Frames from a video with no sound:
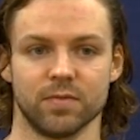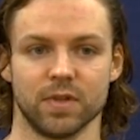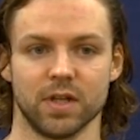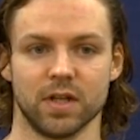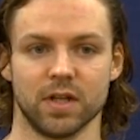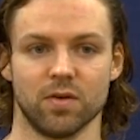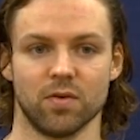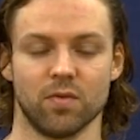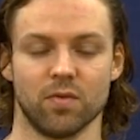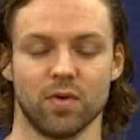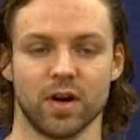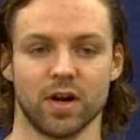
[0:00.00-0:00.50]

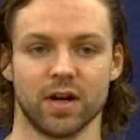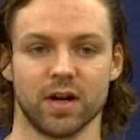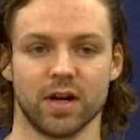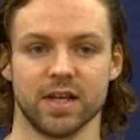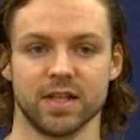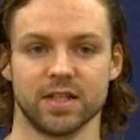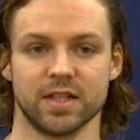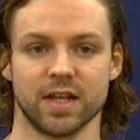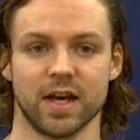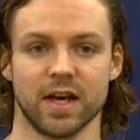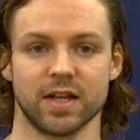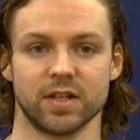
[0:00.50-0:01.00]
you know, where
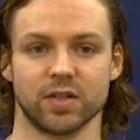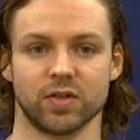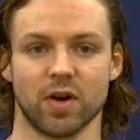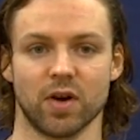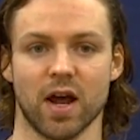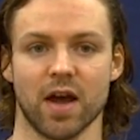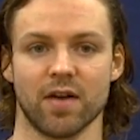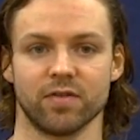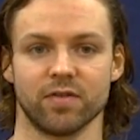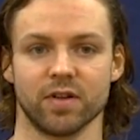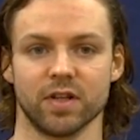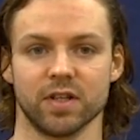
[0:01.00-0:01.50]
he's at
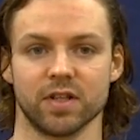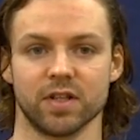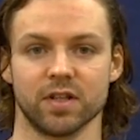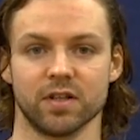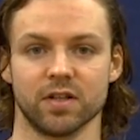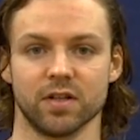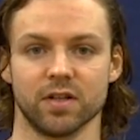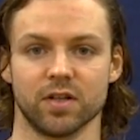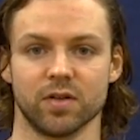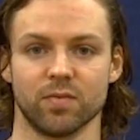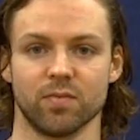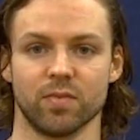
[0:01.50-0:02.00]
drafted
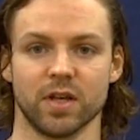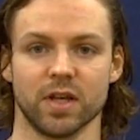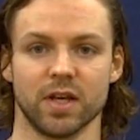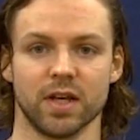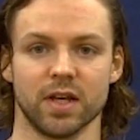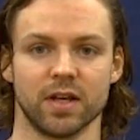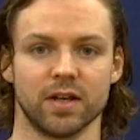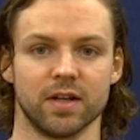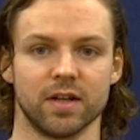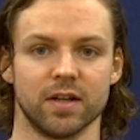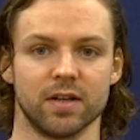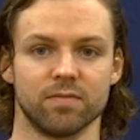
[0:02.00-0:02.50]
to
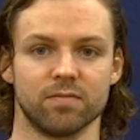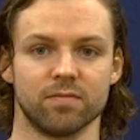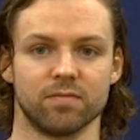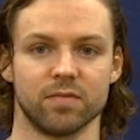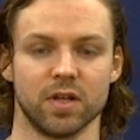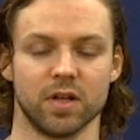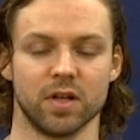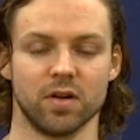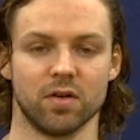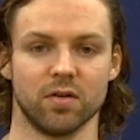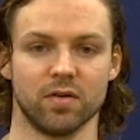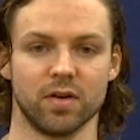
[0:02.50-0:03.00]
being a,
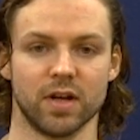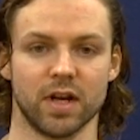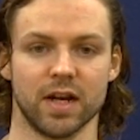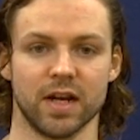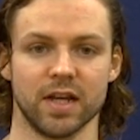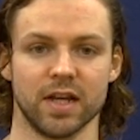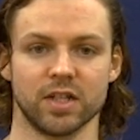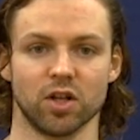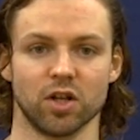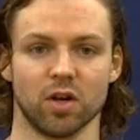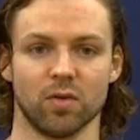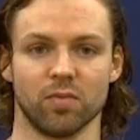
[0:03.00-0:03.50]
you know, an
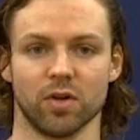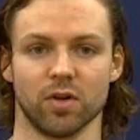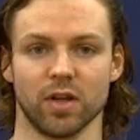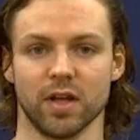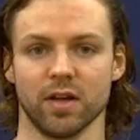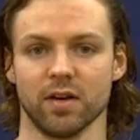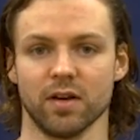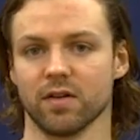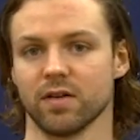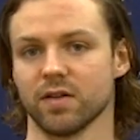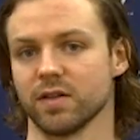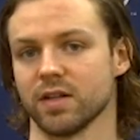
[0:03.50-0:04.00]
NHL
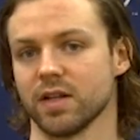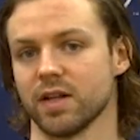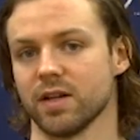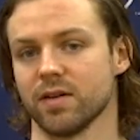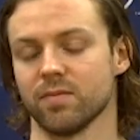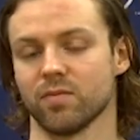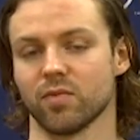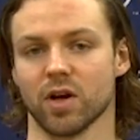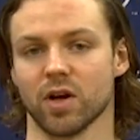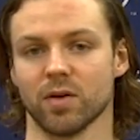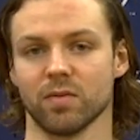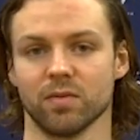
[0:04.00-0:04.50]
player and
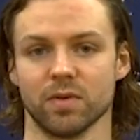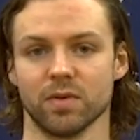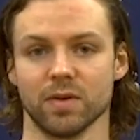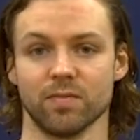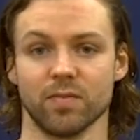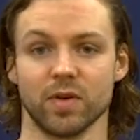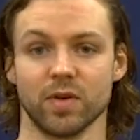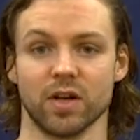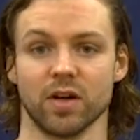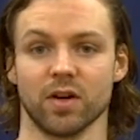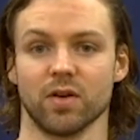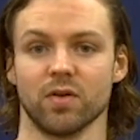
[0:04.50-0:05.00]
then probably
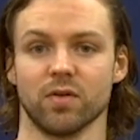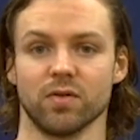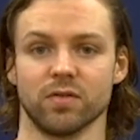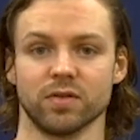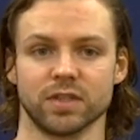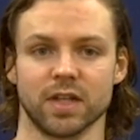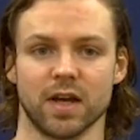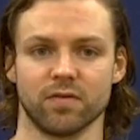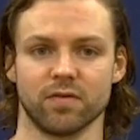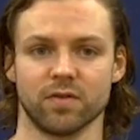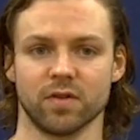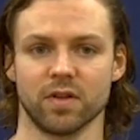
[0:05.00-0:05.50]
bigger
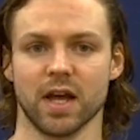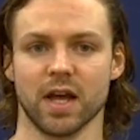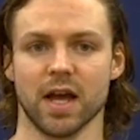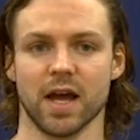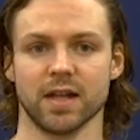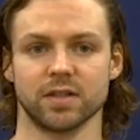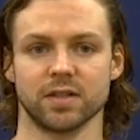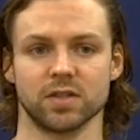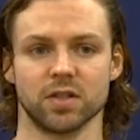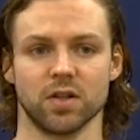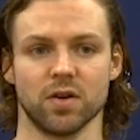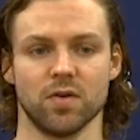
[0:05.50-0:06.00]
goals after
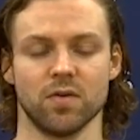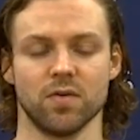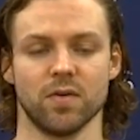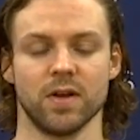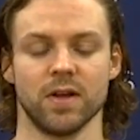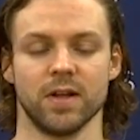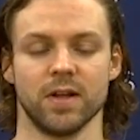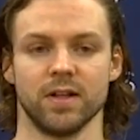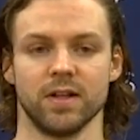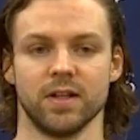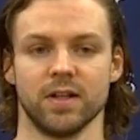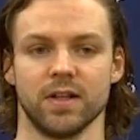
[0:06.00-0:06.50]
that. So
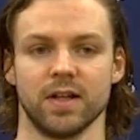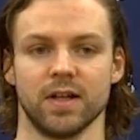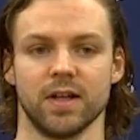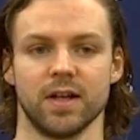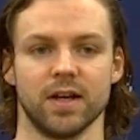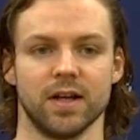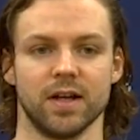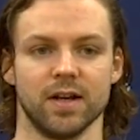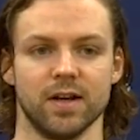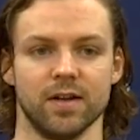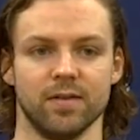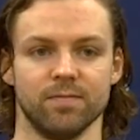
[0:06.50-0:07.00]

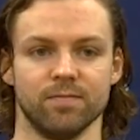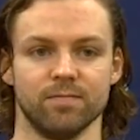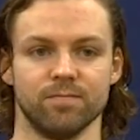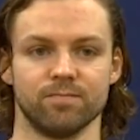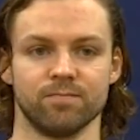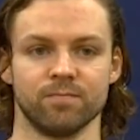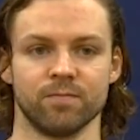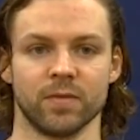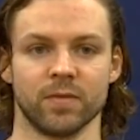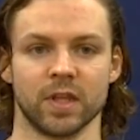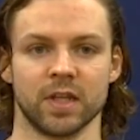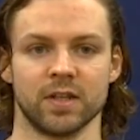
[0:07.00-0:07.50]

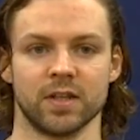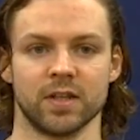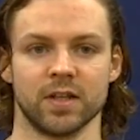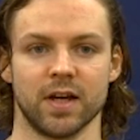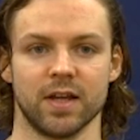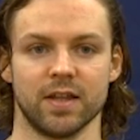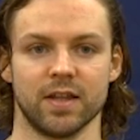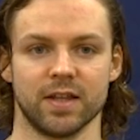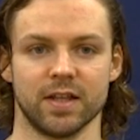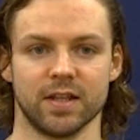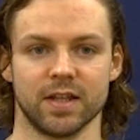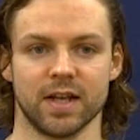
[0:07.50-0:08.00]

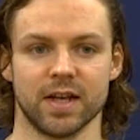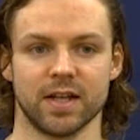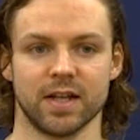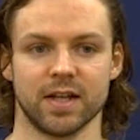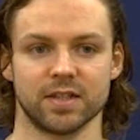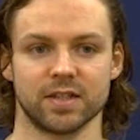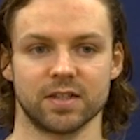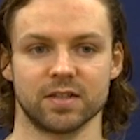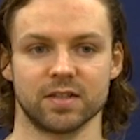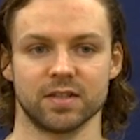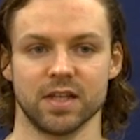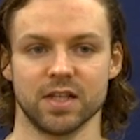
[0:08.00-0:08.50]
I think
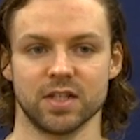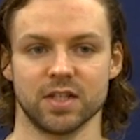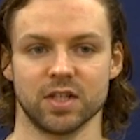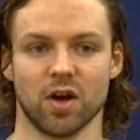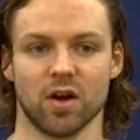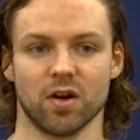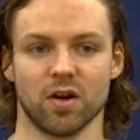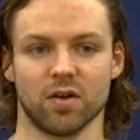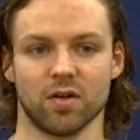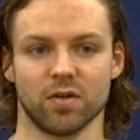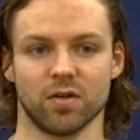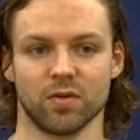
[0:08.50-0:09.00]
he's
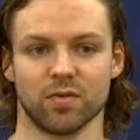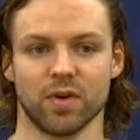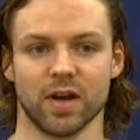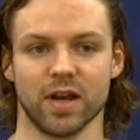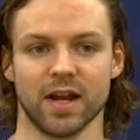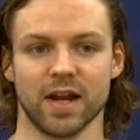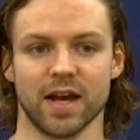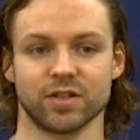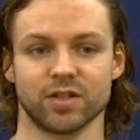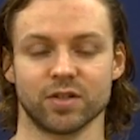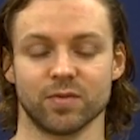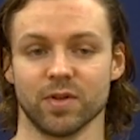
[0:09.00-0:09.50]
got all the right
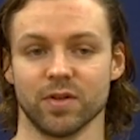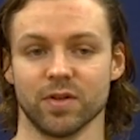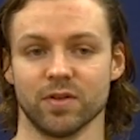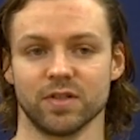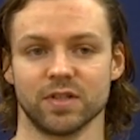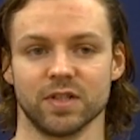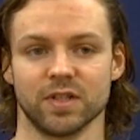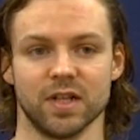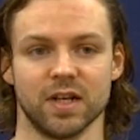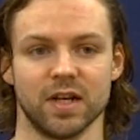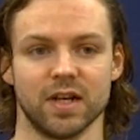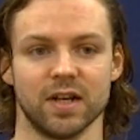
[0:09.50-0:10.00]
attributes,
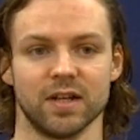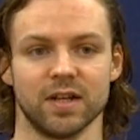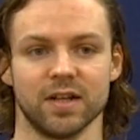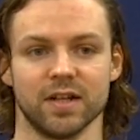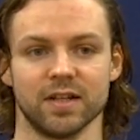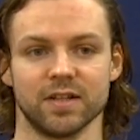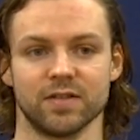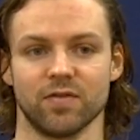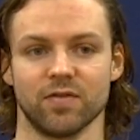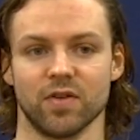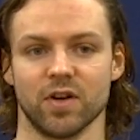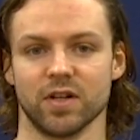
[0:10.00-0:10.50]
and
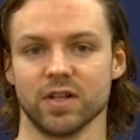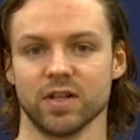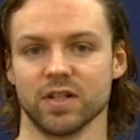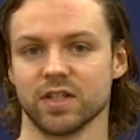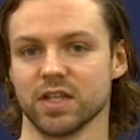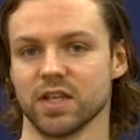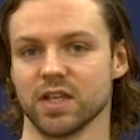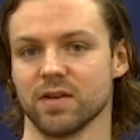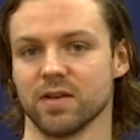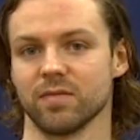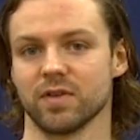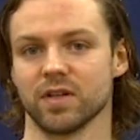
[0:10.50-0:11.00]
it's fun to
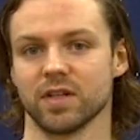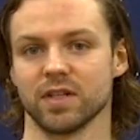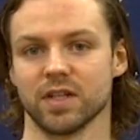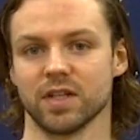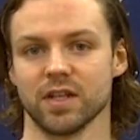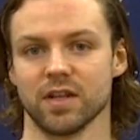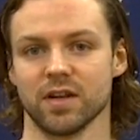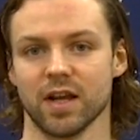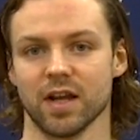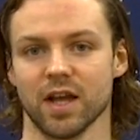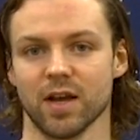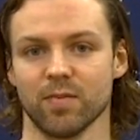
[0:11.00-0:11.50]
see him
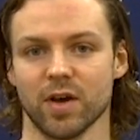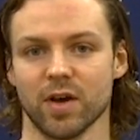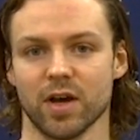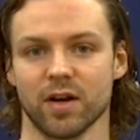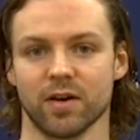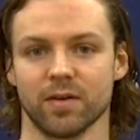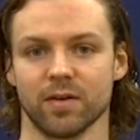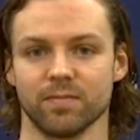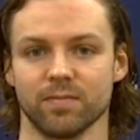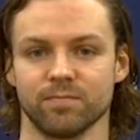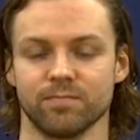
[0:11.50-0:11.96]
continue to get better.